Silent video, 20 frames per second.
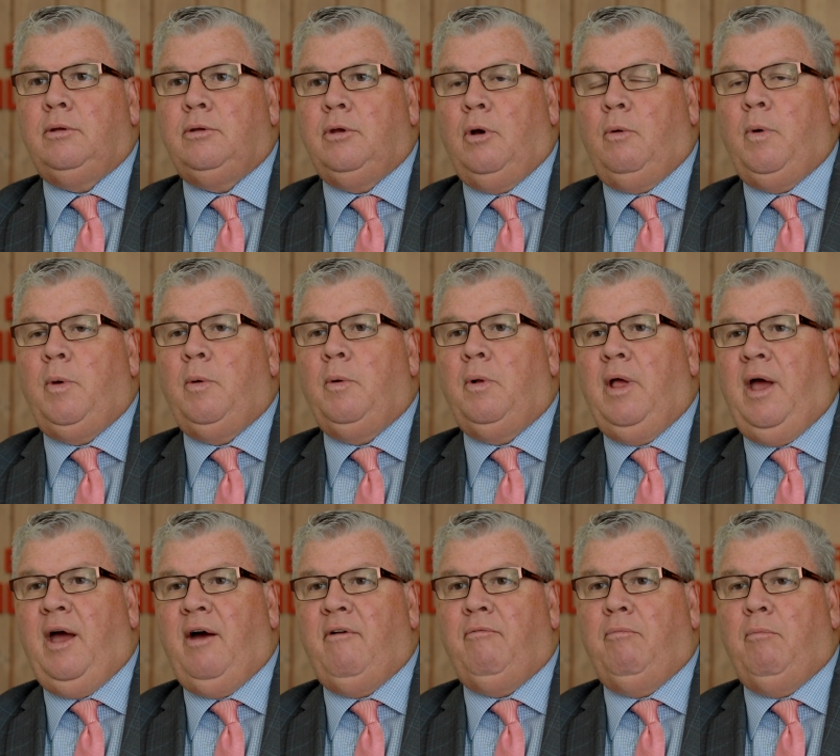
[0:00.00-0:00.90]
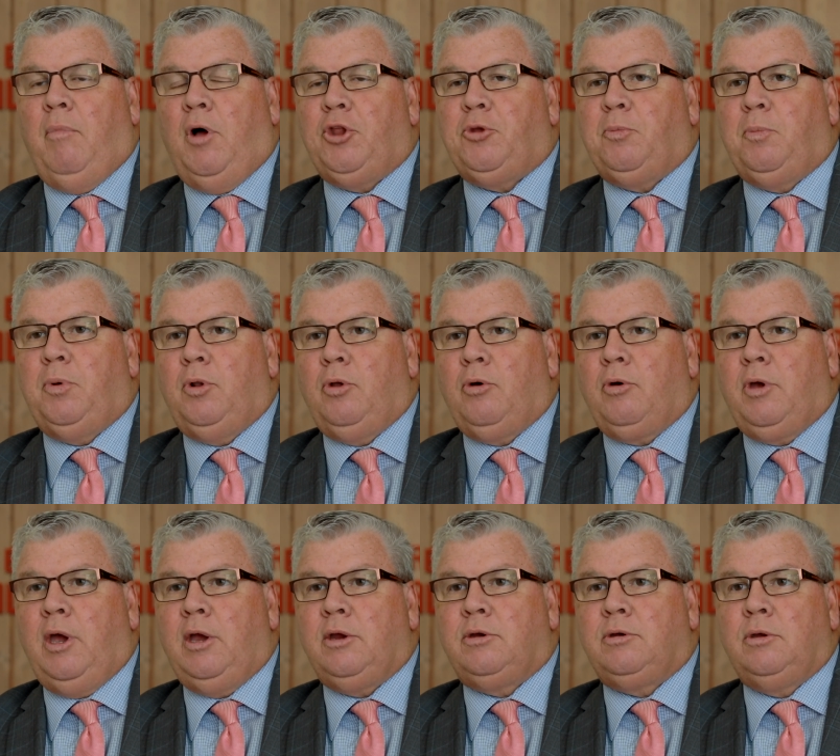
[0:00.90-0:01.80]
So we will have multiple
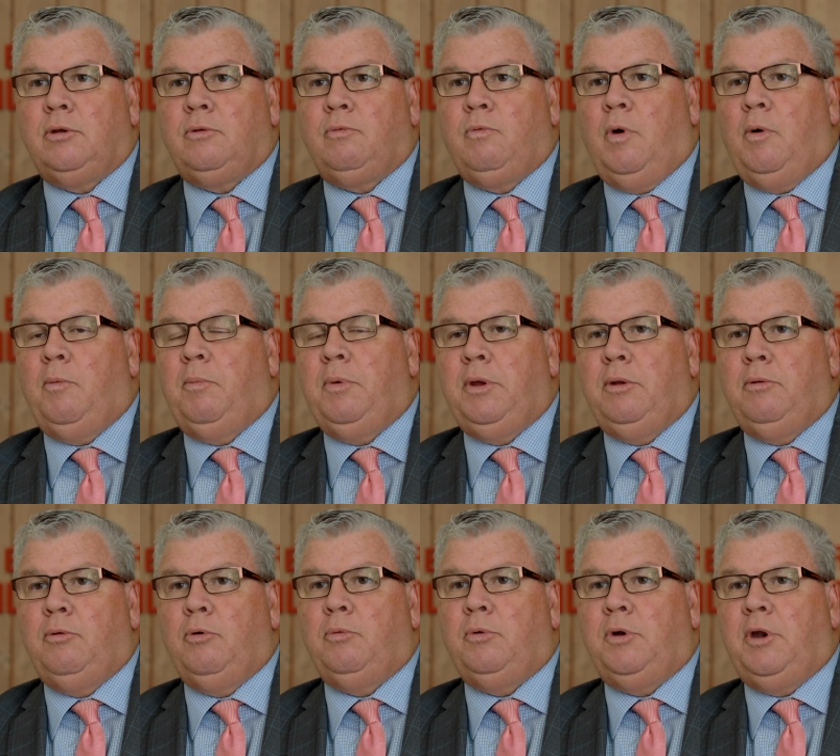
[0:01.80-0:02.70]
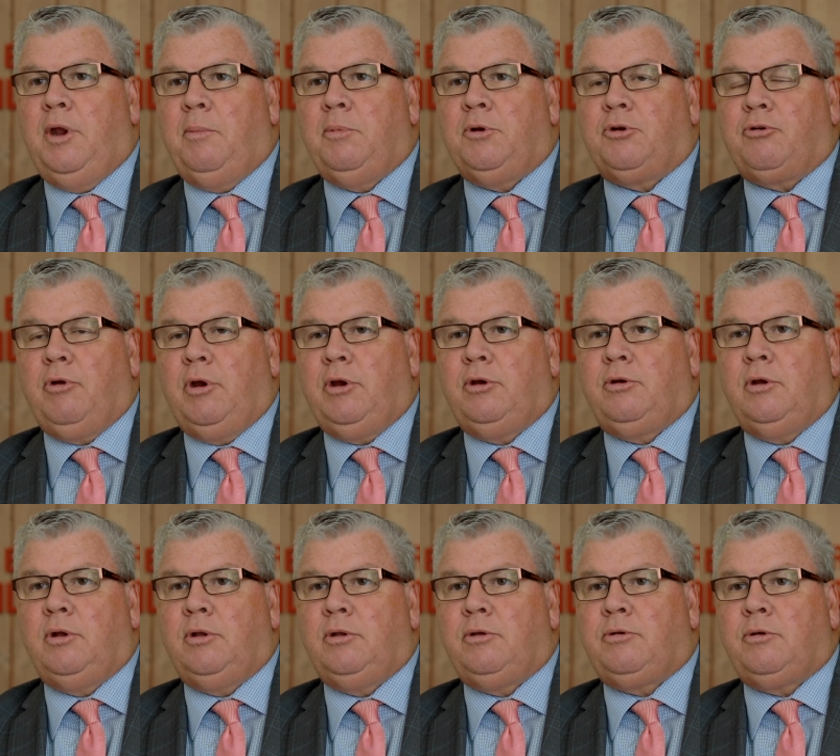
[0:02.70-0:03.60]
locations. We'll be doing
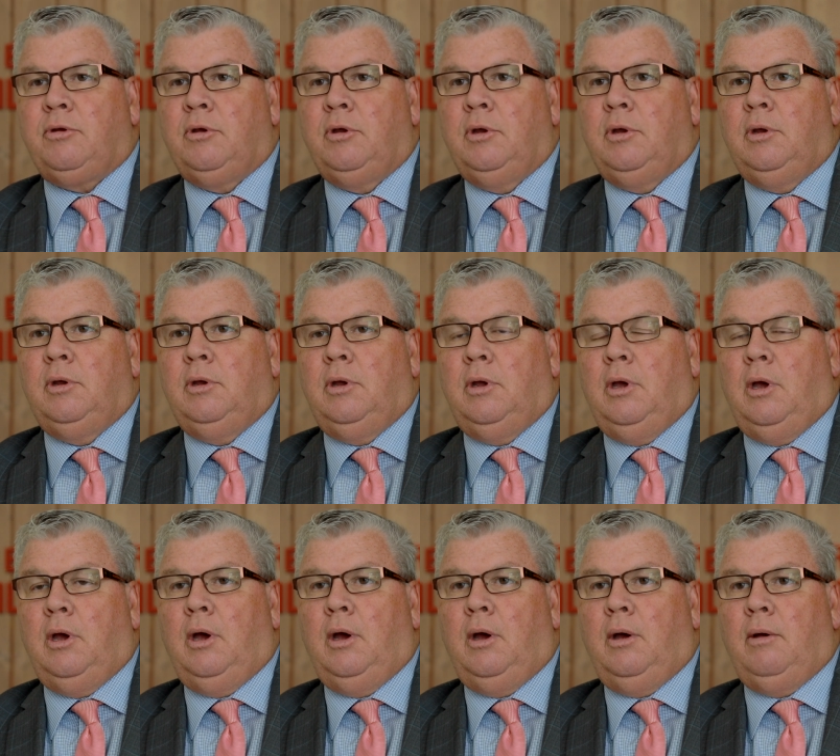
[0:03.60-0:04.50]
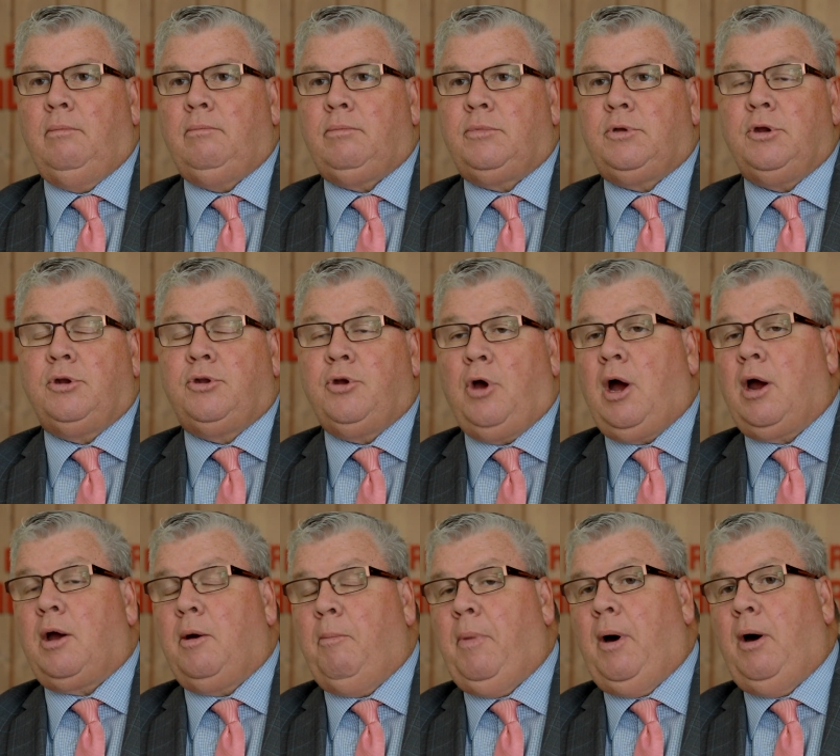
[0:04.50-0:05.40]
demonstrations to
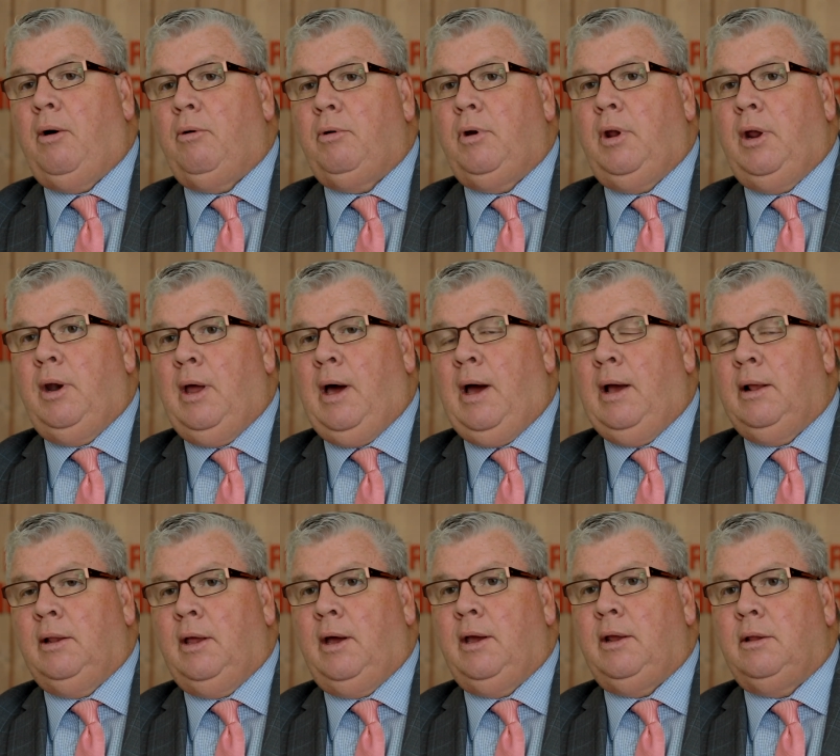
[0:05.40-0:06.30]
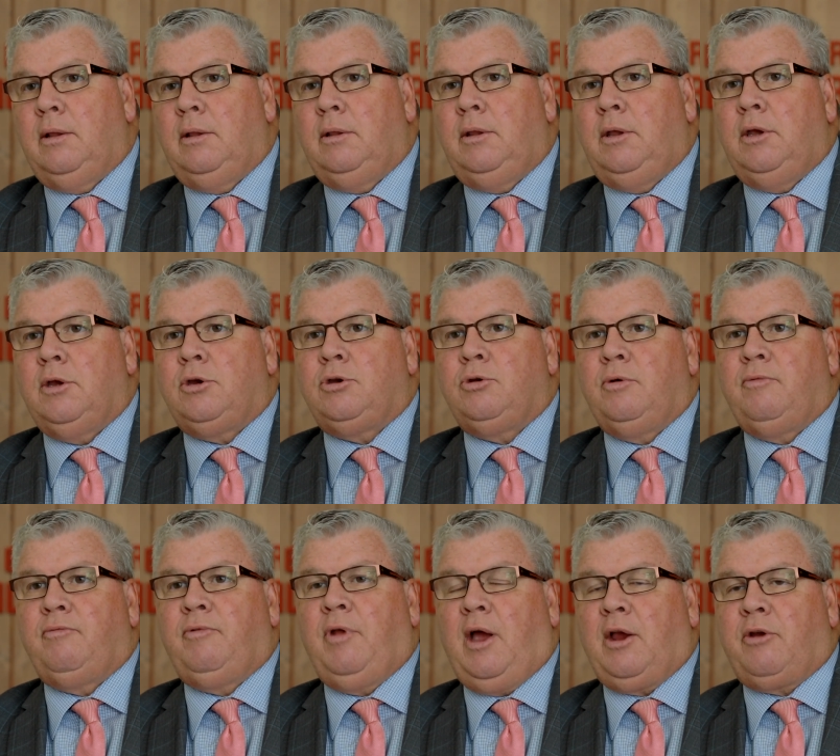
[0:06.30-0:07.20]
talk about and highlight the issue
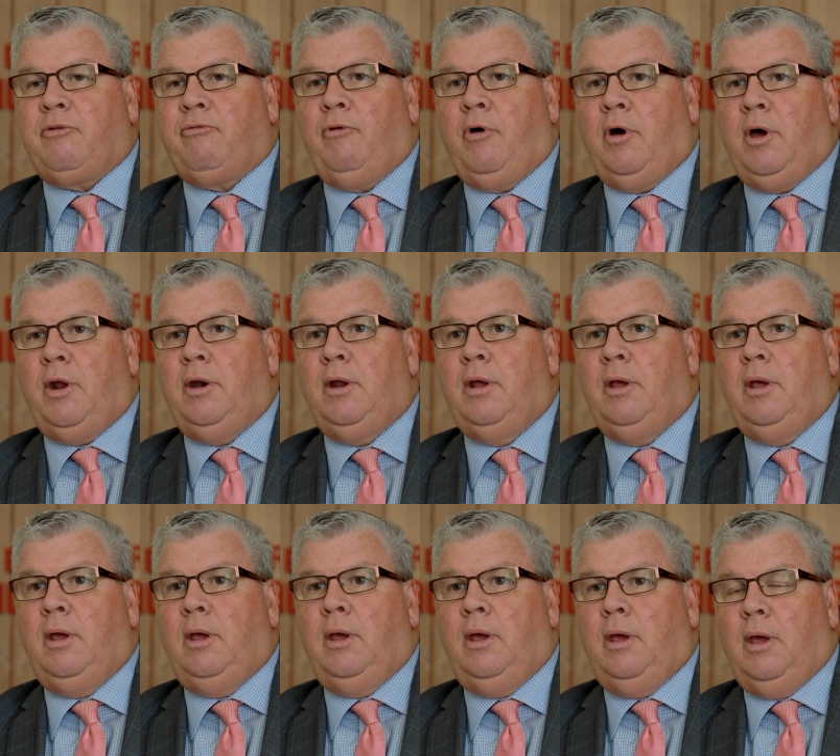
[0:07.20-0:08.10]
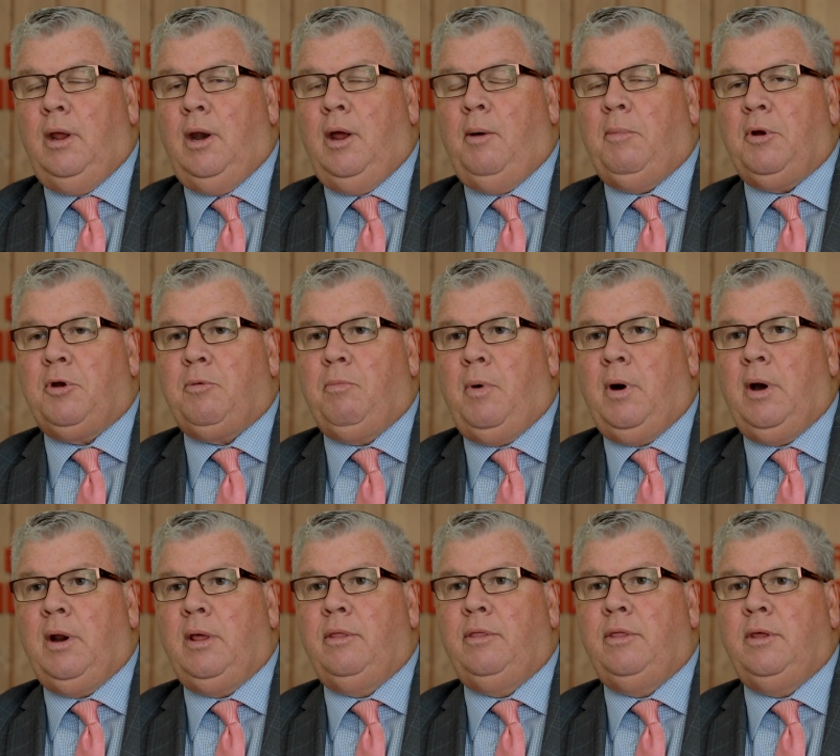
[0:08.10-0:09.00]
of tax fraud and how much
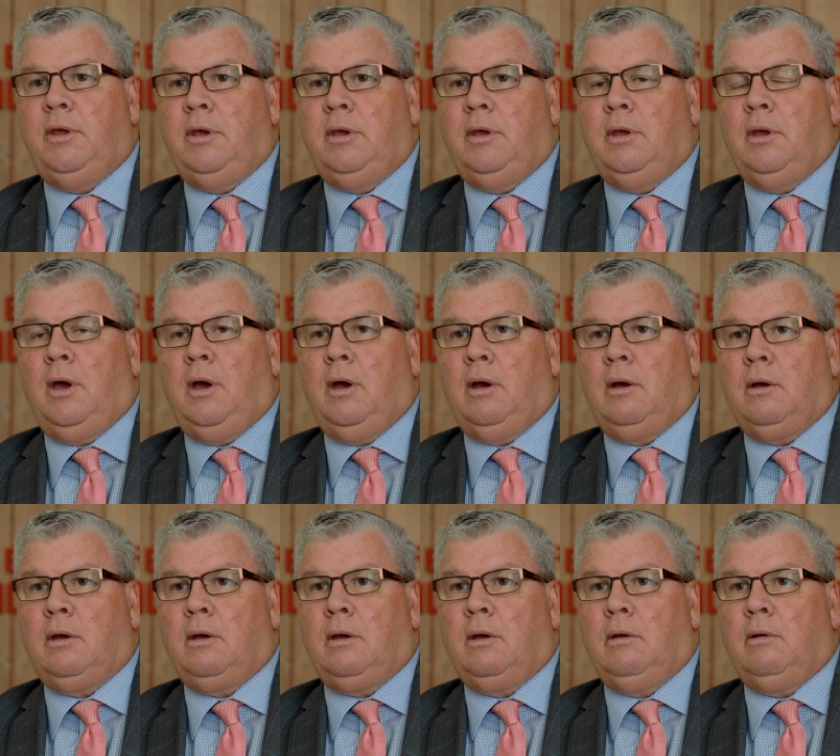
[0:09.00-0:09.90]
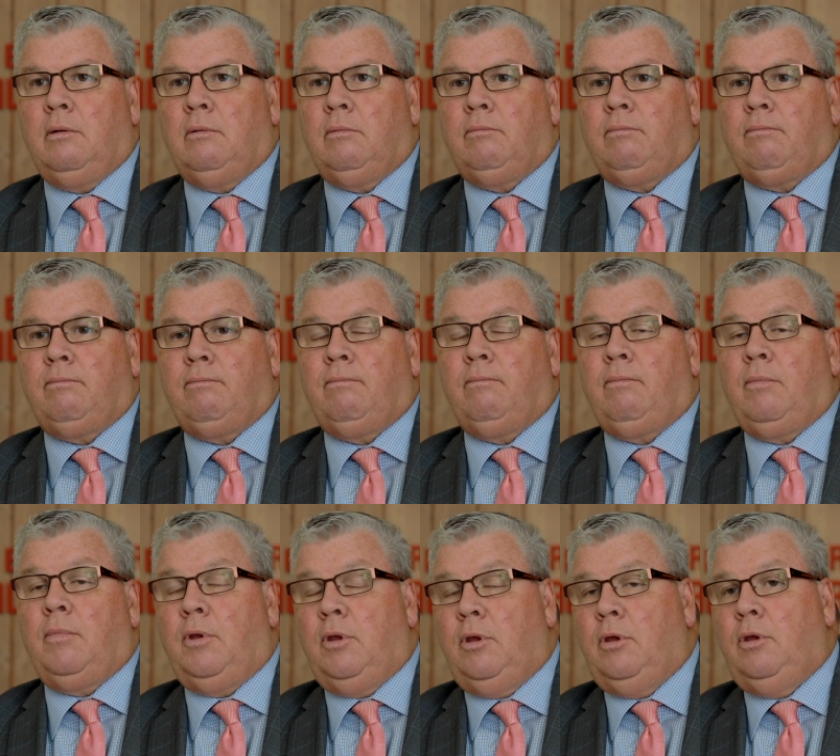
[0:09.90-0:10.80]
money the
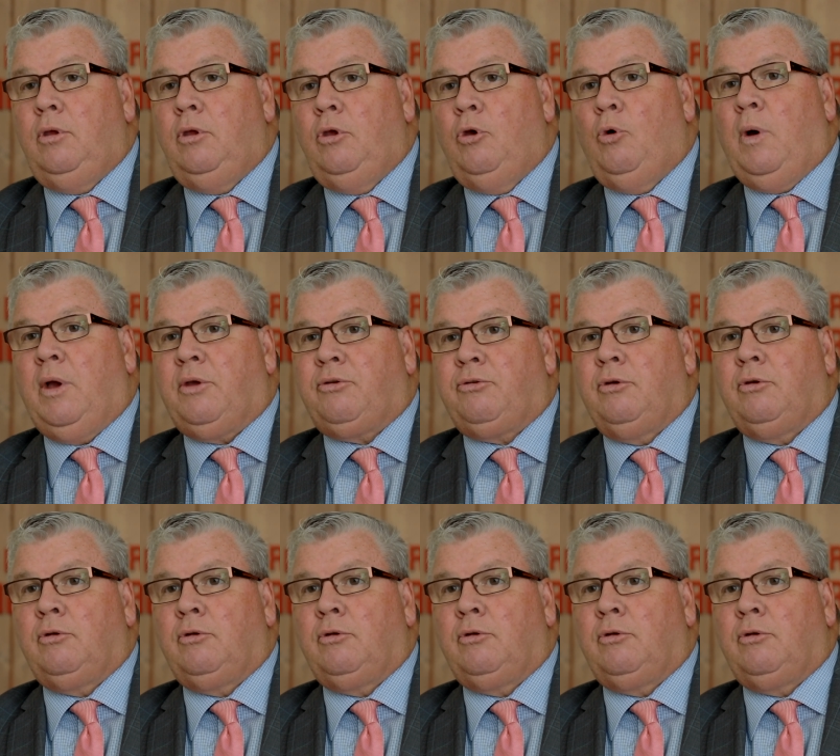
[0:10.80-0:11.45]
U.S.